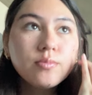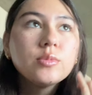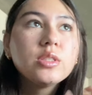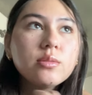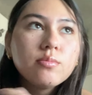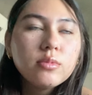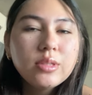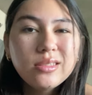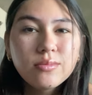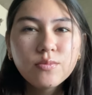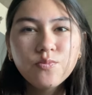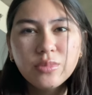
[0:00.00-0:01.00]
It's,
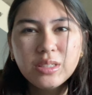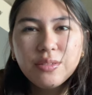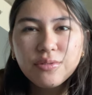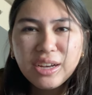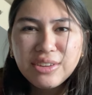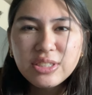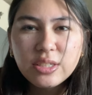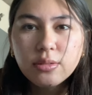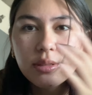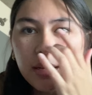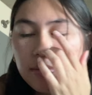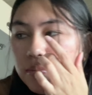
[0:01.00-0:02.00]
it's like 5
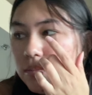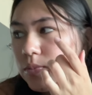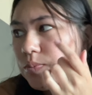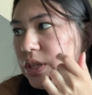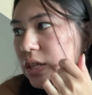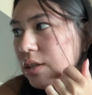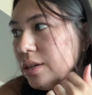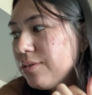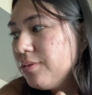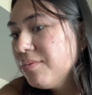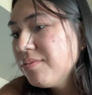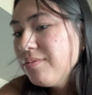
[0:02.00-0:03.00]
o'clock. Hello.
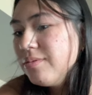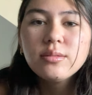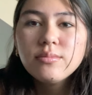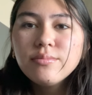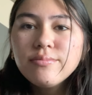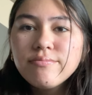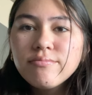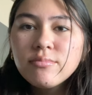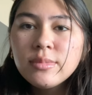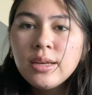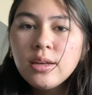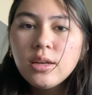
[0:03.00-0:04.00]
Um,
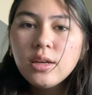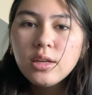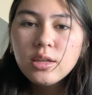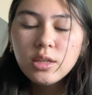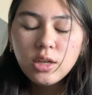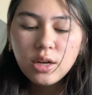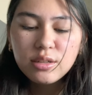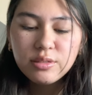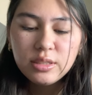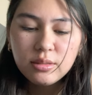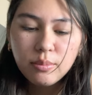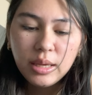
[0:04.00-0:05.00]
coffee
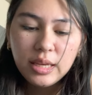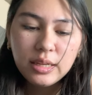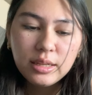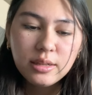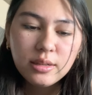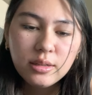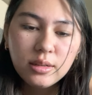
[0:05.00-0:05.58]
is made.